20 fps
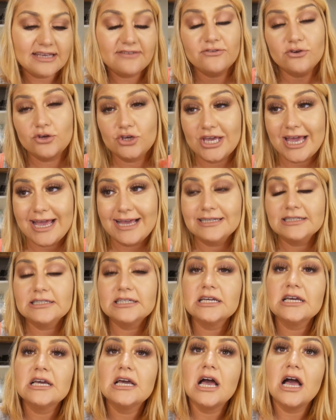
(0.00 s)
If you can't,
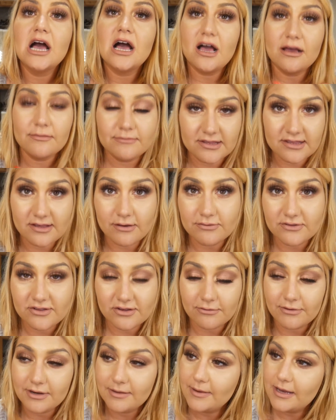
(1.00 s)
I'm so
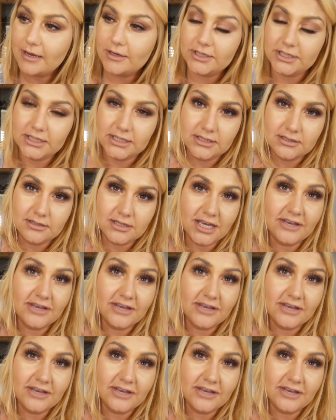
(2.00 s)
sorry about it